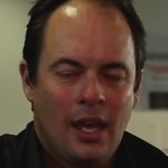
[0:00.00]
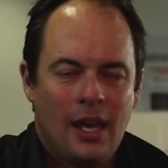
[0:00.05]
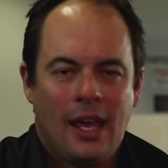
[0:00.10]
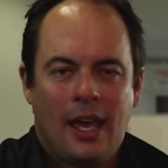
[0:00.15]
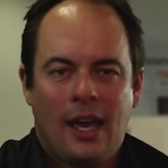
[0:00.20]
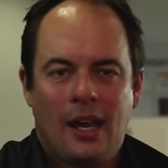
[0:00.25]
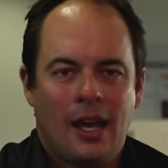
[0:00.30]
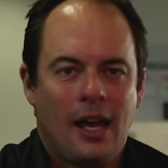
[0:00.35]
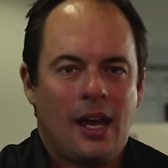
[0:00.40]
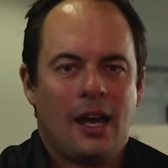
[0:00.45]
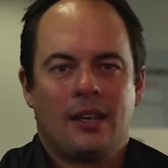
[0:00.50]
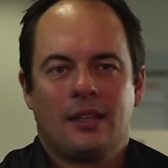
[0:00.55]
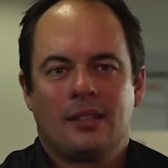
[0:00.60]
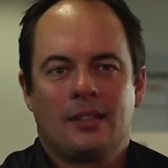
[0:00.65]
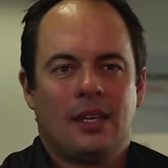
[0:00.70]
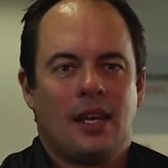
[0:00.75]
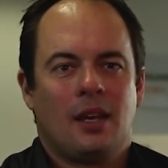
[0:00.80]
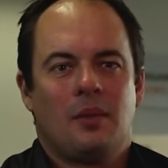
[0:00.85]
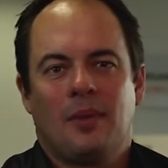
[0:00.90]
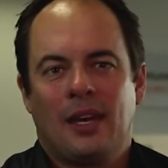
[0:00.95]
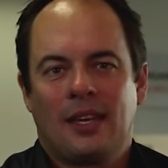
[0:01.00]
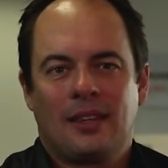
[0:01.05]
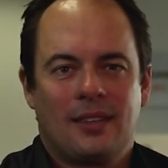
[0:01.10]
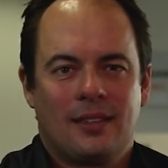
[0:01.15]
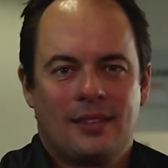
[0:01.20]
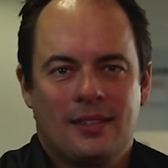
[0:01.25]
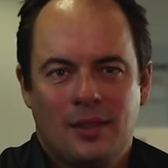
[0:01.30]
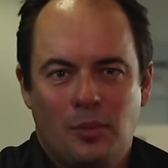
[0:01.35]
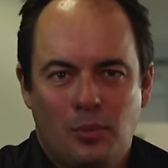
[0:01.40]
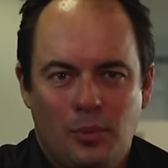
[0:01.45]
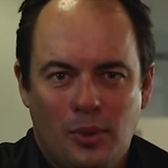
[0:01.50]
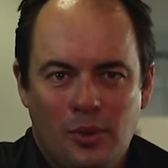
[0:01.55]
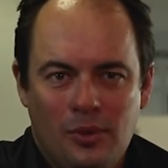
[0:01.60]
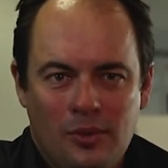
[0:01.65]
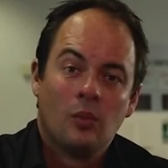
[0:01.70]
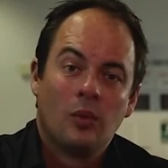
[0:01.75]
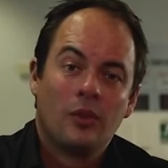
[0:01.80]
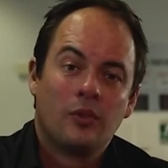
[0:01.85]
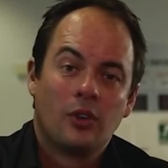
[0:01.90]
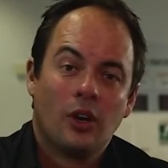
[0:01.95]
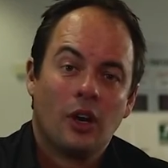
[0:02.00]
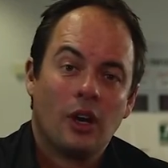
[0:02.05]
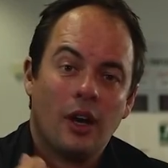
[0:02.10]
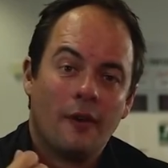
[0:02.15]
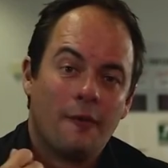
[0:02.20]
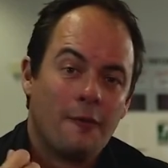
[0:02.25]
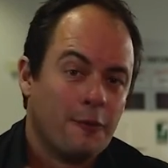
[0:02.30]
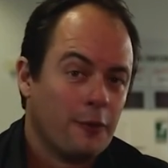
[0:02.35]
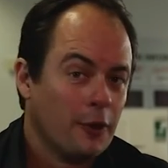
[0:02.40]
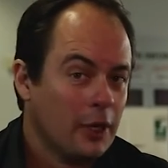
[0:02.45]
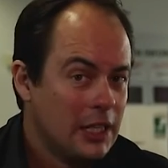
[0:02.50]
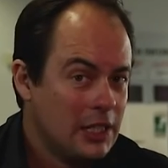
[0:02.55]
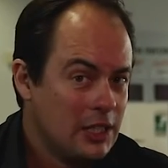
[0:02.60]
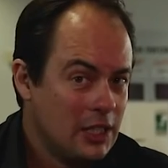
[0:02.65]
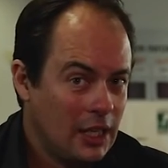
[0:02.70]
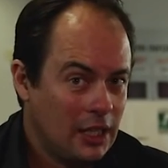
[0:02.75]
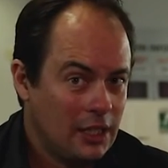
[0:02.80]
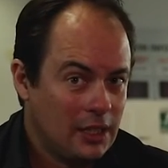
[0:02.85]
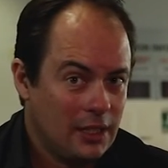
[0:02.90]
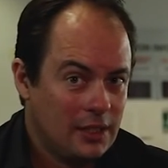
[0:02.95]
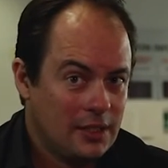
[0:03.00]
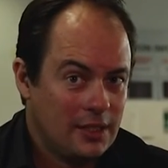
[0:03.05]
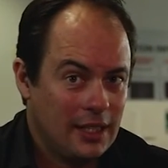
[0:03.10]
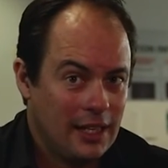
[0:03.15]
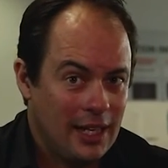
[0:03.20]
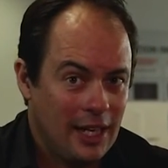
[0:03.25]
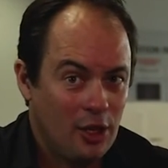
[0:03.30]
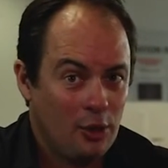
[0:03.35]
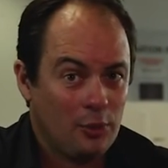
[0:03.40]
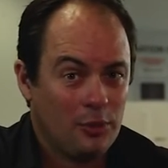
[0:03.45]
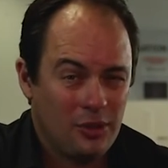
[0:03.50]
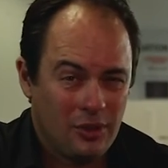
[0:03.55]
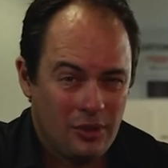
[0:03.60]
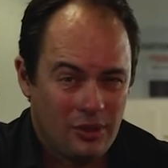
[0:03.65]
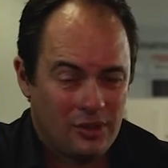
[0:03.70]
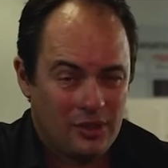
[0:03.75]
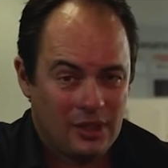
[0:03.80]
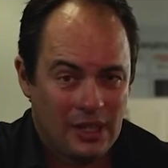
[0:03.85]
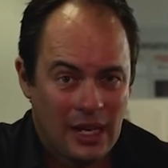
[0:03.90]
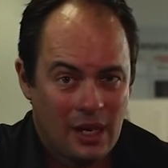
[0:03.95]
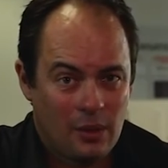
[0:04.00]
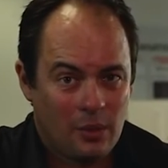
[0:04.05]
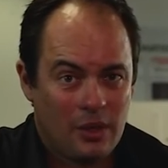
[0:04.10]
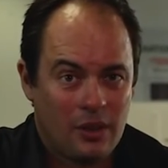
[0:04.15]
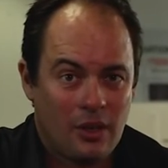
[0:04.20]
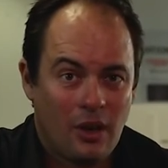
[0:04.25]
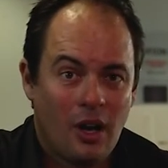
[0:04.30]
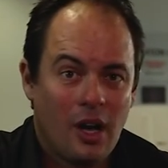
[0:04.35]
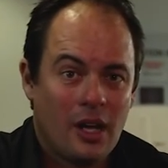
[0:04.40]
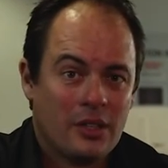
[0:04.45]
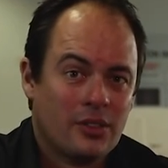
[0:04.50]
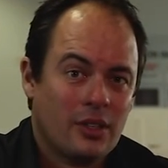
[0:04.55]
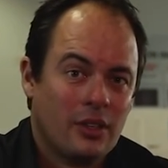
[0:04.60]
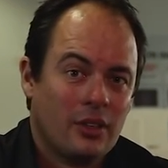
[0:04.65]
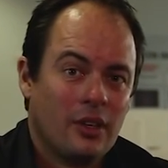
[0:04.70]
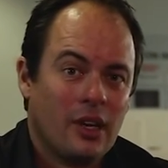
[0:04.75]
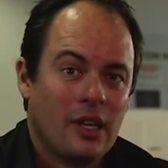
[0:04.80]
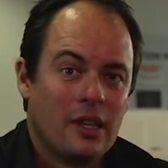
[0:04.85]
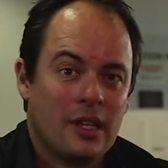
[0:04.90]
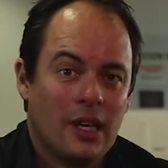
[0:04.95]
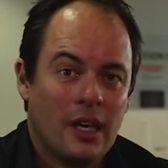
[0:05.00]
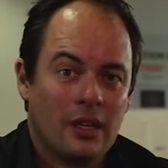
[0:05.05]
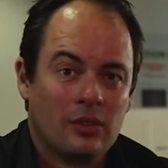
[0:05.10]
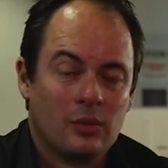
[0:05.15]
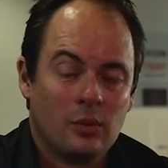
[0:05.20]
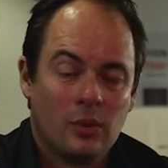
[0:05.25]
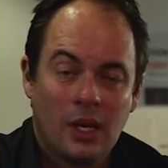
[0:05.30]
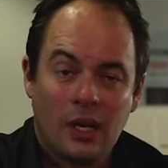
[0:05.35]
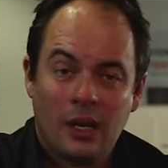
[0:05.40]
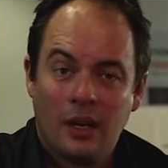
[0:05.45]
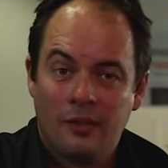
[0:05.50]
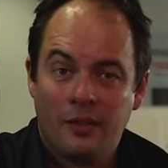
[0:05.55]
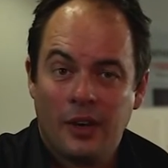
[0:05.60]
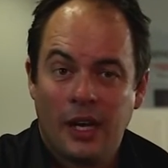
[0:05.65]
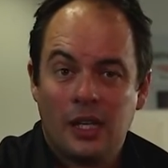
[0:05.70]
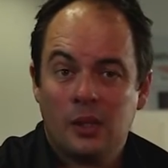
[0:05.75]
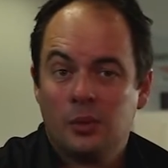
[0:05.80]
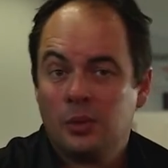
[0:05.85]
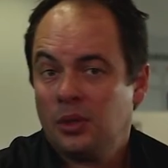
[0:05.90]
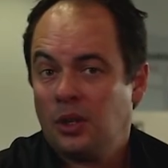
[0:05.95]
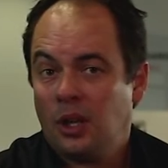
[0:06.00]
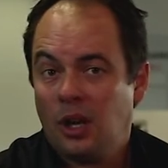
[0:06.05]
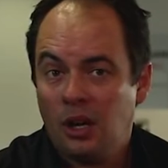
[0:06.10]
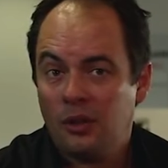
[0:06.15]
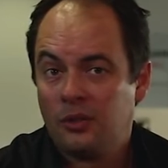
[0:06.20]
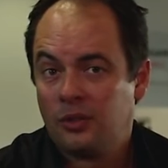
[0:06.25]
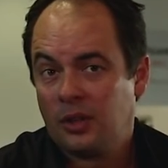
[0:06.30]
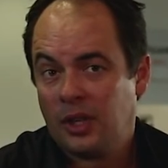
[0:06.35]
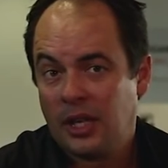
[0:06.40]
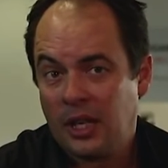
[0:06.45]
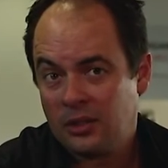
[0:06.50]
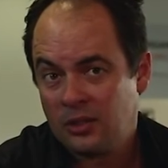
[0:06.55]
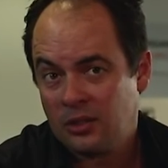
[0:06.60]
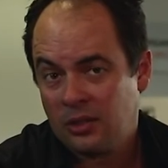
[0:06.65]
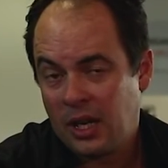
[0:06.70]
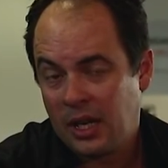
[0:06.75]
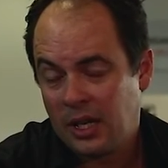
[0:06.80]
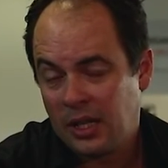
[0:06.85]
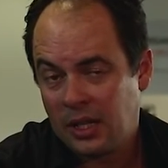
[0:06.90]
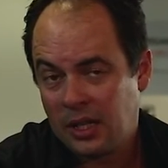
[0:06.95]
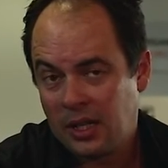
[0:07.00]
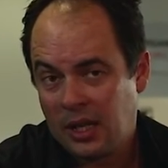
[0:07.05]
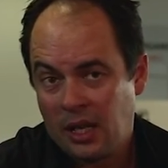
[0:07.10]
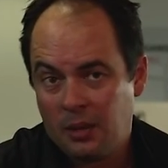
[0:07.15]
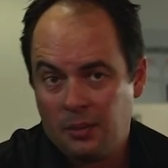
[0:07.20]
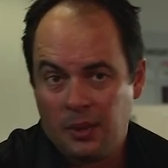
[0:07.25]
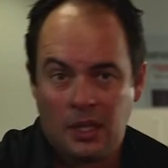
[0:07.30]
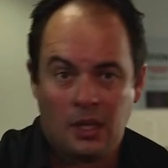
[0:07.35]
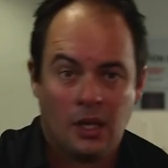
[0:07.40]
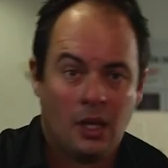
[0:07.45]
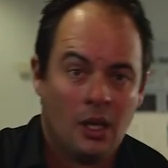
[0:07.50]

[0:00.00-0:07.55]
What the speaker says: and how to understand and make this simple. We've got a free checklist that helps you start with ISO 9001 available over on our Training Academy.